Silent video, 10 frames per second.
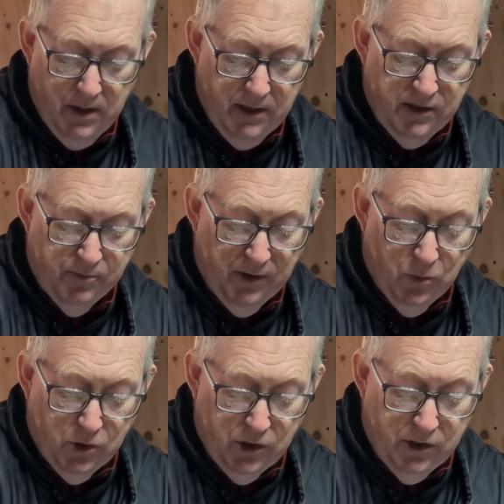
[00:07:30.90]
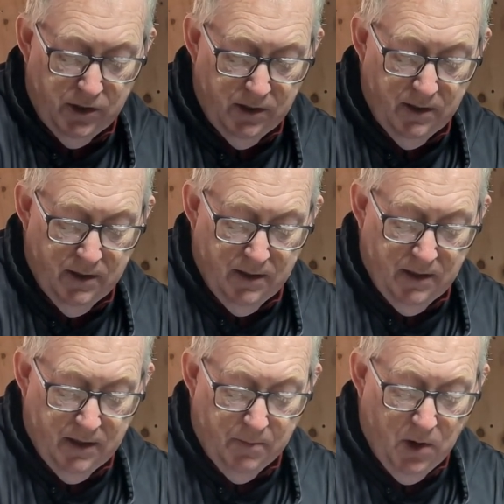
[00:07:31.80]
with spring washers
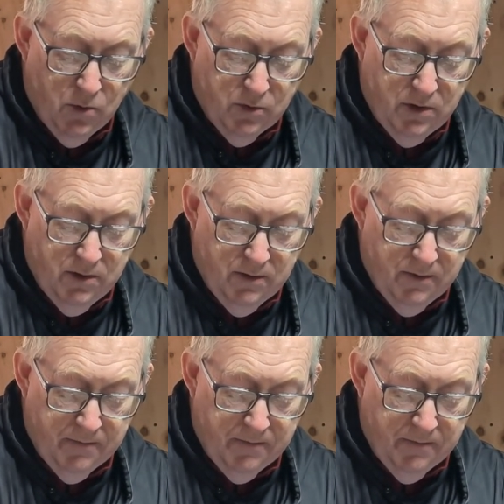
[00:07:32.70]
and a bolt.